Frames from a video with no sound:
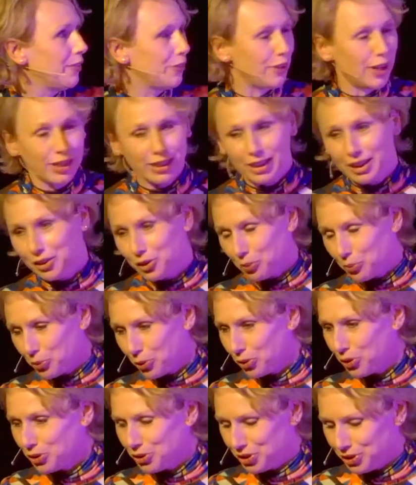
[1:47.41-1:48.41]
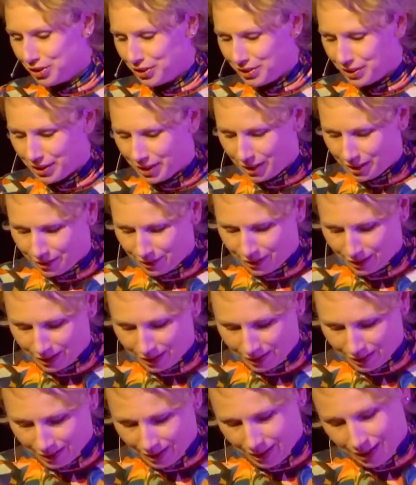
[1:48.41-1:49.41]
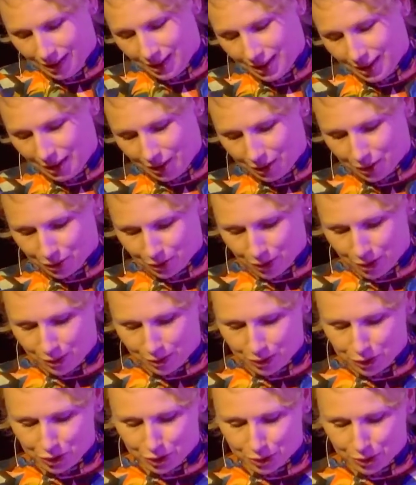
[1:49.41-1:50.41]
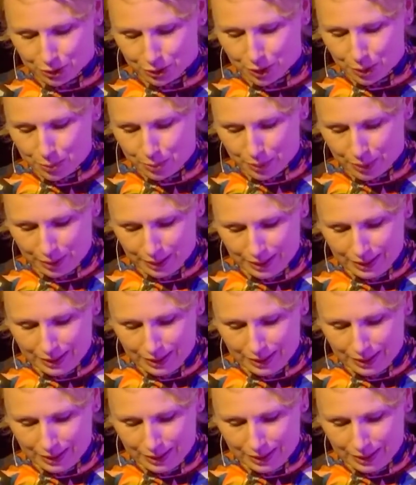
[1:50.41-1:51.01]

Finally, your production is there, and then Corona showed up.